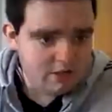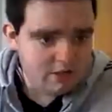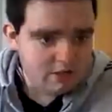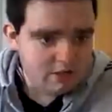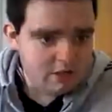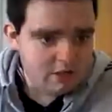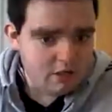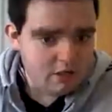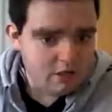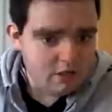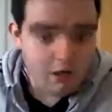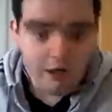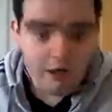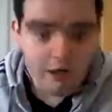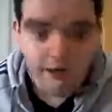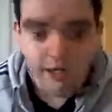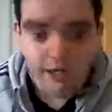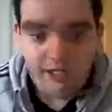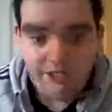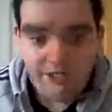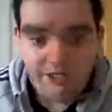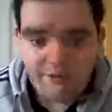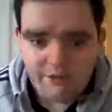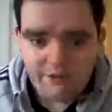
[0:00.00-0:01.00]
oh,
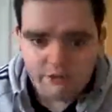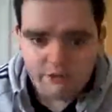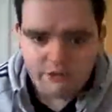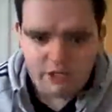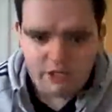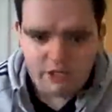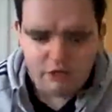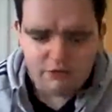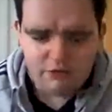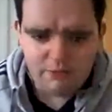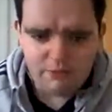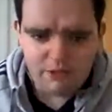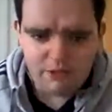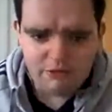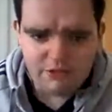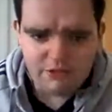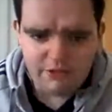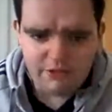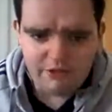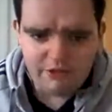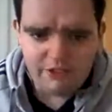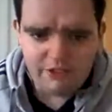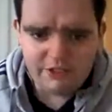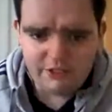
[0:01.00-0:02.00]
and I was talking about the
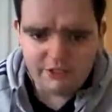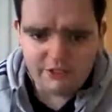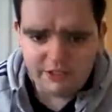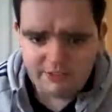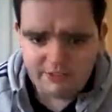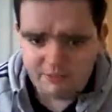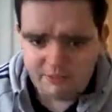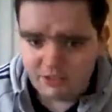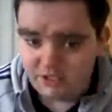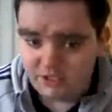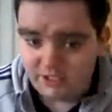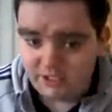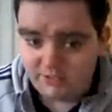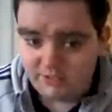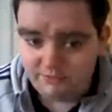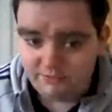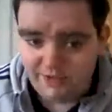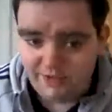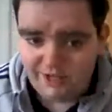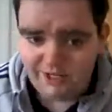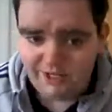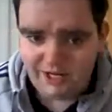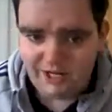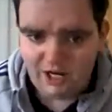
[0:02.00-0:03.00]
whiskey museum
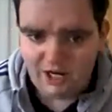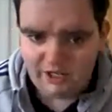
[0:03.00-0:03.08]
earlier on,